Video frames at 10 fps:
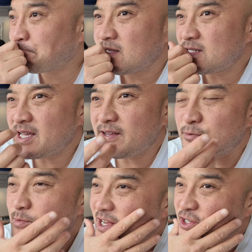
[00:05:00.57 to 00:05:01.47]
let's take it
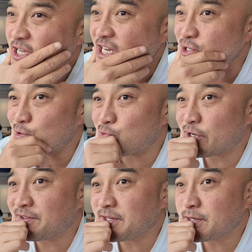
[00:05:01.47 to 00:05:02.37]
from an educational
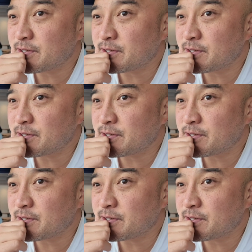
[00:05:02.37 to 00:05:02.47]
point of view.